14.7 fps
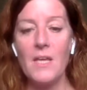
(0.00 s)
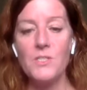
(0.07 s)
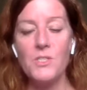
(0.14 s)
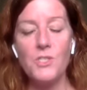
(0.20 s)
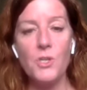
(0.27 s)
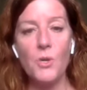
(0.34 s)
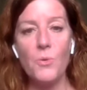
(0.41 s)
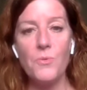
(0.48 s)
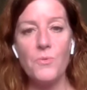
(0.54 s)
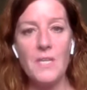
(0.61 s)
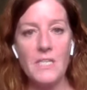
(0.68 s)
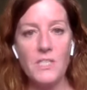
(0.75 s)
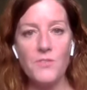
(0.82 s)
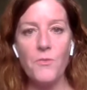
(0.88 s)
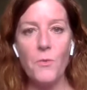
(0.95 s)
So
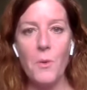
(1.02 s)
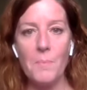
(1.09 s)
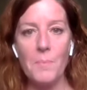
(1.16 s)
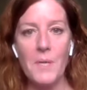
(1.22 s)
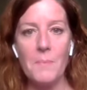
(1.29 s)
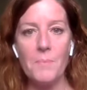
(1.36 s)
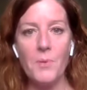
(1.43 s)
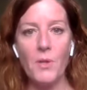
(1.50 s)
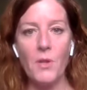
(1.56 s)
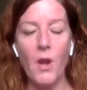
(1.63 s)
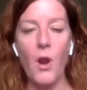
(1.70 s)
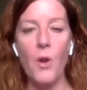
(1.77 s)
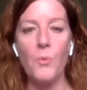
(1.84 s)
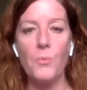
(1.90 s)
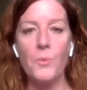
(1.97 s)
these four people
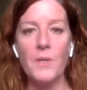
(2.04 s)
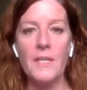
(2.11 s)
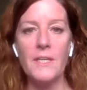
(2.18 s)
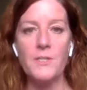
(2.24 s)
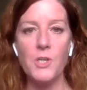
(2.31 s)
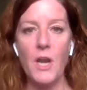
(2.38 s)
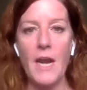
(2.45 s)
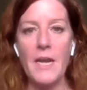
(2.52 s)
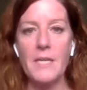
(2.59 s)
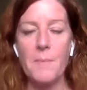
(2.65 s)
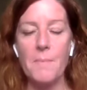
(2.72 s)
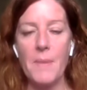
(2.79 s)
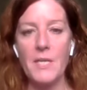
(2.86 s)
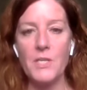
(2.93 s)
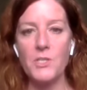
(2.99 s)
are really trying to
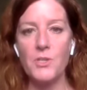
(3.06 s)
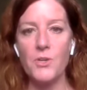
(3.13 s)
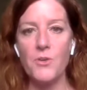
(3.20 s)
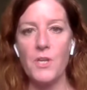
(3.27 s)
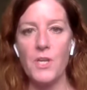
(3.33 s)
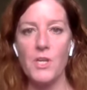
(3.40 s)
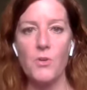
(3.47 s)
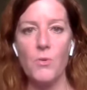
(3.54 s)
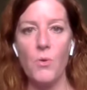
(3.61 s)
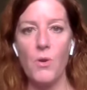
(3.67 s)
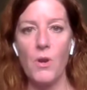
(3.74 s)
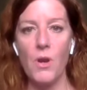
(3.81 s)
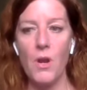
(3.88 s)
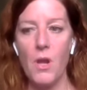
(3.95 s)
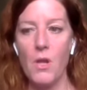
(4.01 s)
make sure that
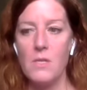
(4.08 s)
your